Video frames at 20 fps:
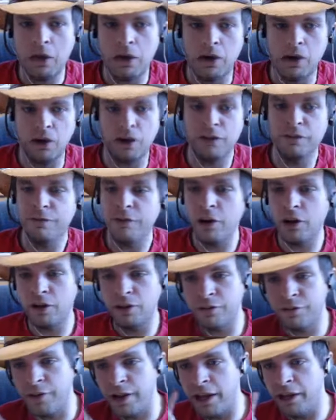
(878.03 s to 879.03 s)
Unfair
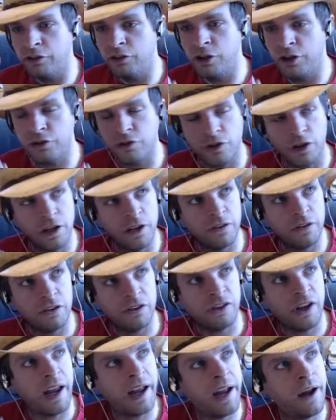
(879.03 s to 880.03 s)
Advantage is a
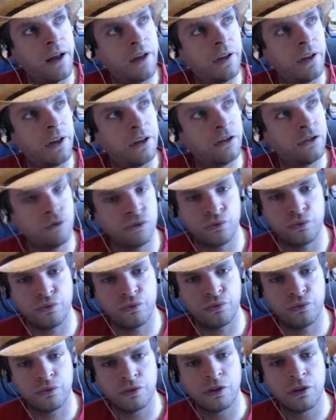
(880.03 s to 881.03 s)
talent.
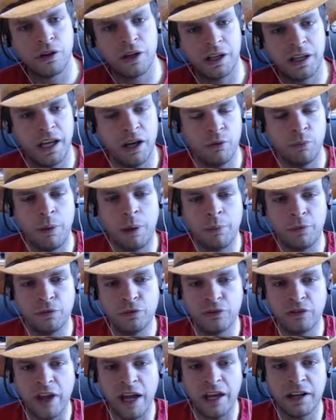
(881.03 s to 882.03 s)
Can't remember if it
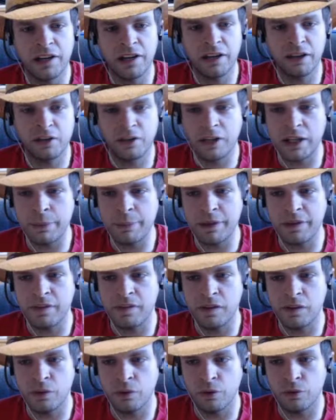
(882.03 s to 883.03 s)
was added in
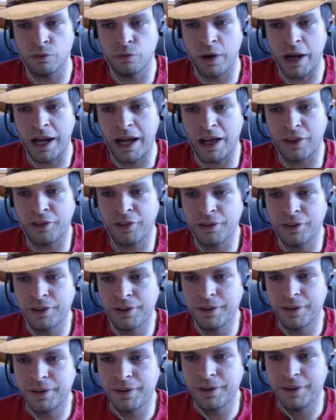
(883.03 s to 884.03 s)
TBC or Wrath.
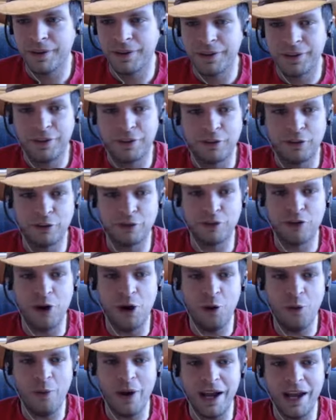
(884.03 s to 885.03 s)
There's
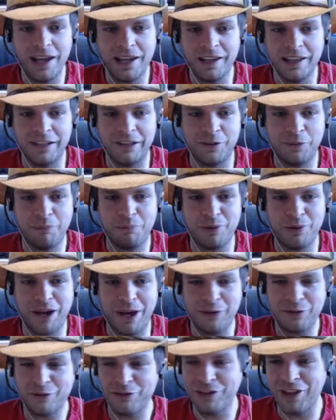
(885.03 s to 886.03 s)
no way it's
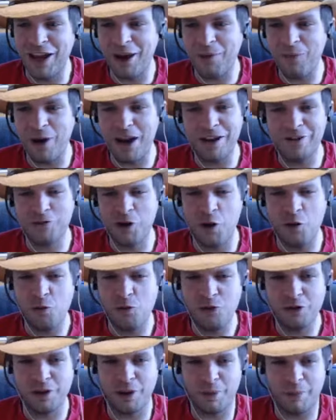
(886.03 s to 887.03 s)
pronounced that way. Don't
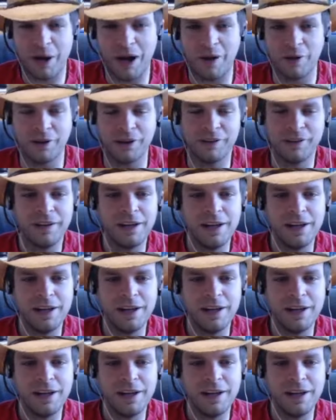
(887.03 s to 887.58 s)
worry about it.